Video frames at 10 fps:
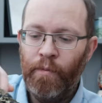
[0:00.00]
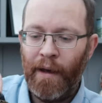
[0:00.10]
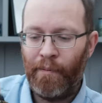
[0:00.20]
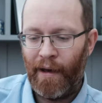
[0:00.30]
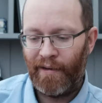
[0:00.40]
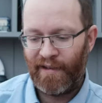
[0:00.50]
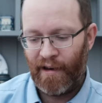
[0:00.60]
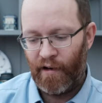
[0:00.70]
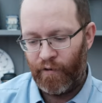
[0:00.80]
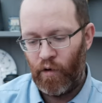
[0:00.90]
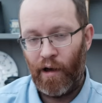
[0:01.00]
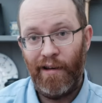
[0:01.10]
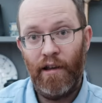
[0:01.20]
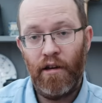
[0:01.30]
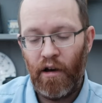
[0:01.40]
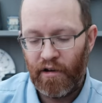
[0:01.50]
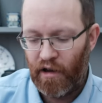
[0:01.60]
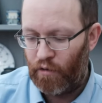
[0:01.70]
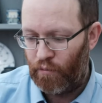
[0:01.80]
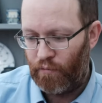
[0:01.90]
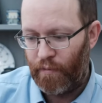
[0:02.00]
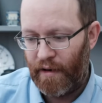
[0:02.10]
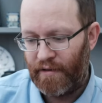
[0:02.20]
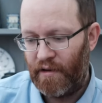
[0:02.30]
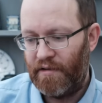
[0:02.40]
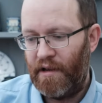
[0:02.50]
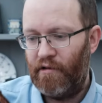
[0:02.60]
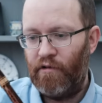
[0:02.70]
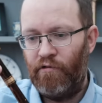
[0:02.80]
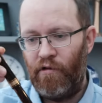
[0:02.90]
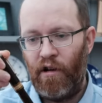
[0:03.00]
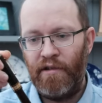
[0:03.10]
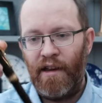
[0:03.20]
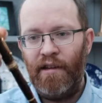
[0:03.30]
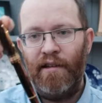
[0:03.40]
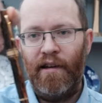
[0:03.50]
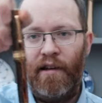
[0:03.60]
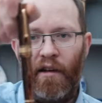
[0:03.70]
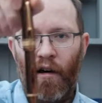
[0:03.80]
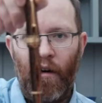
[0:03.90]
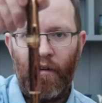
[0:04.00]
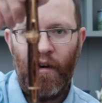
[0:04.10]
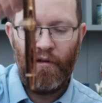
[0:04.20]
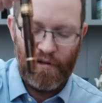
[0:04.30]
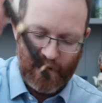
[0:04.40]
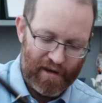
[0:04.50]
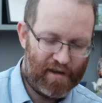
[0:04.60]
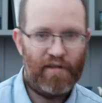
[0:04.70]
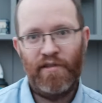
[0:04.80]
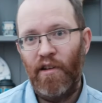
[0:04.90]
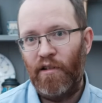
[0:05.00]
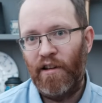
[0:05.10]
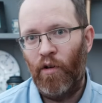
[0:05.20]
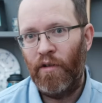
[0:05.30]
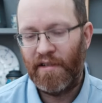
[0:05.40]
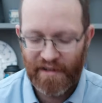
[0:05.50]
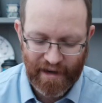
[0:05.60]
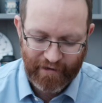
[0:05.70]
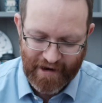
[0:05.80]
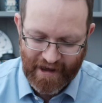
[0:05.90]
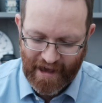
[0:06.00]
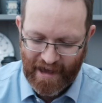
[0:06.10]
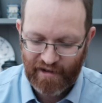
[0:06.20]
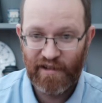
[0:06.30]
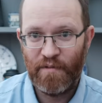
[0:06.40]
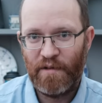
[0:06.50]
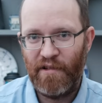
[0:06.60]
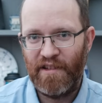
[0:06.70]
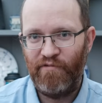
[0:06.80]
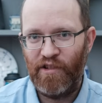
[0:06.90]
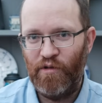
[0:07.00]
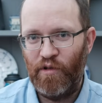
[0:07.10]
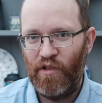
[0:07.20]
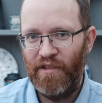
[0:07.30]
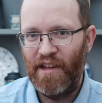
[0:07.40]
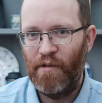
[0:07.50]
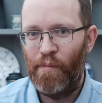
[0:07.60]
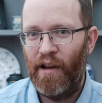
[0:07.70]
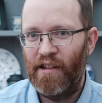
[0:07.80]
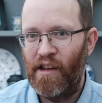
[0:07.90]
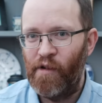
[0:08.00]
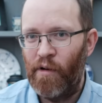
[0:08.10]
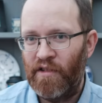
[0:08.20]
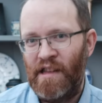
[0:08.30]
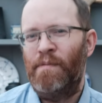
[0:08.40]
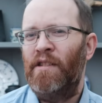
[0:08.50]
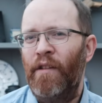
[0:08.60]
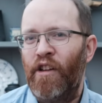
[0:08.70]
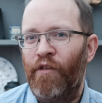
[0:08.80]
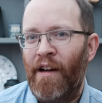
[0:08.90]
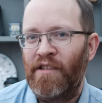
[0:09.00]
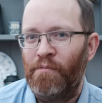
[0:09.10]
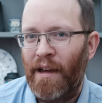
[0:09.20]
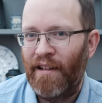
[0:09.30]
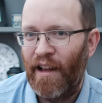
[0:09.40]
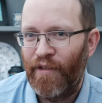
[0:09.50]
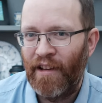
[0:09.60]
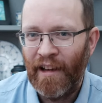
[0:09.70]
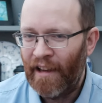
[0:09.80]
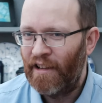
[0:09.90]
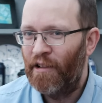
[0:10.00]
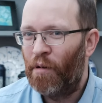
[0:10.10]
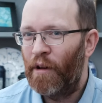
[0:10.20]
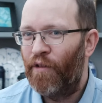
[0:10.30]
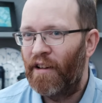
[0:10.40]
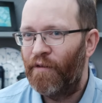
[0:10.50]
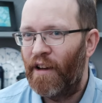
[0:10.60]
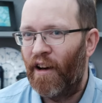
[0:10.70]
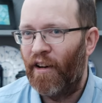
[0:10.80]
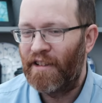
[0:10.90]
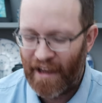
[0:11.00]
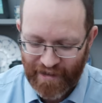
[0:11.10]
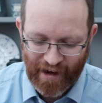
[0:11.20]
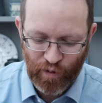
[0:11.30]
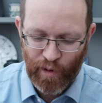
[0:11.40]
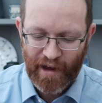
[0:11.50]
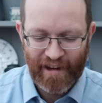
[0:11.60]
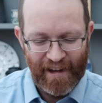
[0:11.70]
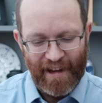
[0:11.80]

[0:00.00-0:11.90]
big pens in here. I've got a Leonardo Momento Zero Grande in Arco. Certainly not necessarily a Christmas present which you would consider buying another person, especially if you're a fountain pen lover. You'd probably find it very hard to give that away.